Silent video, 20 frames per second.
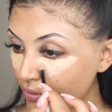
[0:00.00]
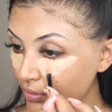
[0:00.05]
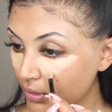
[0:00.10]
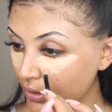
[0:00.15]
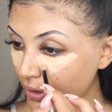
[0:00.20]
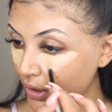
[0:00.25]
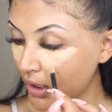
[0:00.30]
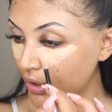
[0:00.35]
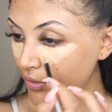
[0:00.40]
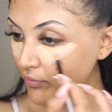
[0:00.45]

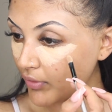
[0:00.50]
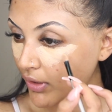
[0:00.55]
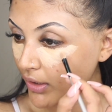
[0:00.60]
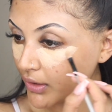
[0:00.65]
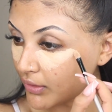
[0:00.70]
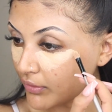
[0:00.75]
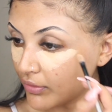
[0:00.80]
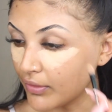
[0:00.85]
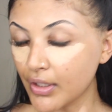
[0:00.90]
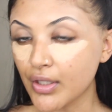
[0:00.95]
kind of
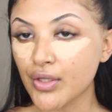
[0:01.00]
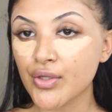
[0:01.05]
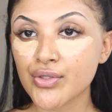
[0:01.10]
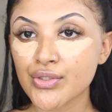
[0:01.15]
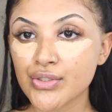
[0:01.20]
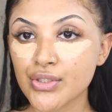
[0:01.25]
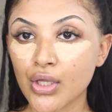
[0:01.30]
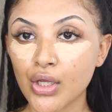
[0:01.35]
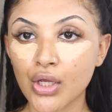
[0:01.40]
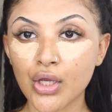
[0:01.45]
like
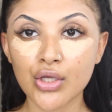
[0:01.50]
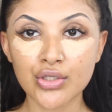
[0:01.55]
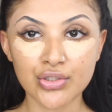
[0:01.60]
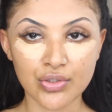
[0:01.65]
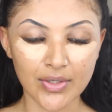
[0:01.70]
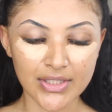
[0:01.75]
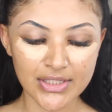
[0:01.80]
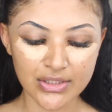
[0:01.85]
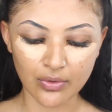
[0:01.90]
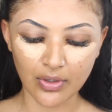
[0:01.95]
this,
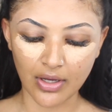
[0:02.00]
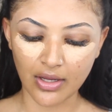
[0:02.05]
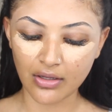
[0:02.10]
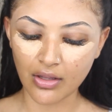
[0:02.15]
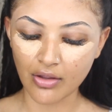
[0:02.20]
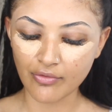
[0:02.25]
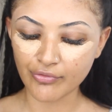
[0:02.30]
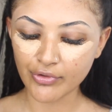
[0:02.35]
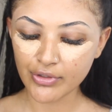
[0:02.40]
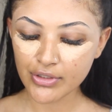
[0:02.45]
so I still get
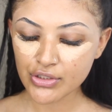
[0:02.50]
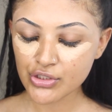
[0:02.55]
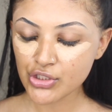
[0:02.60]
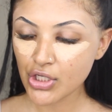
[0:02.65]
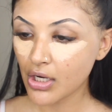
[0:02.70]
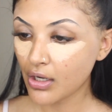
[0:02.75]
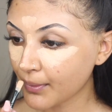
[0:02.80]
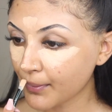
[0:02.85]
coverage.